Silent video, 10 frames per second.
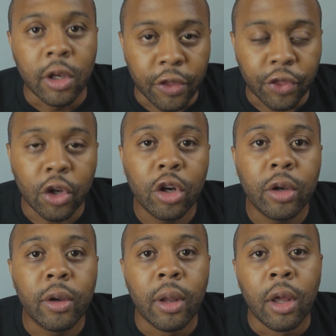The
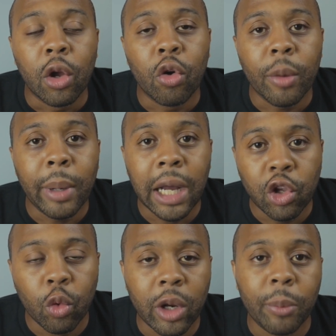third quarter
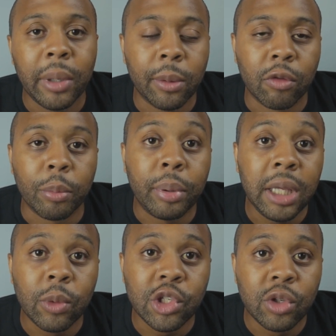mile, you'll want to be able to
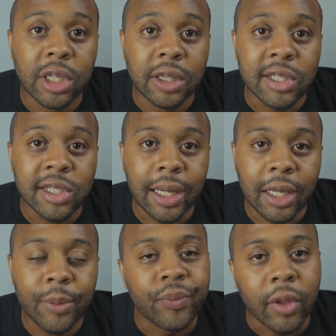repeat what you did in the
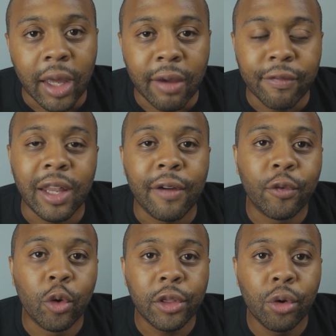second. And for
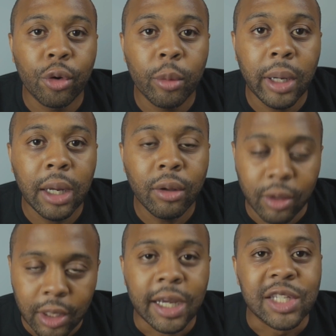that fourth quarter
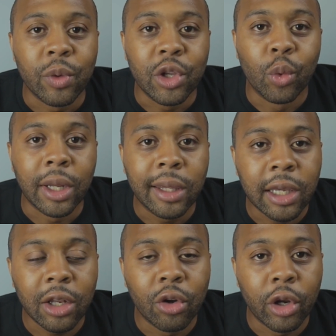mile is when you want to
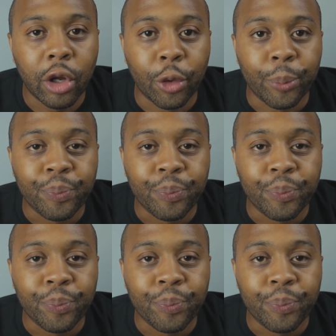kick it on home.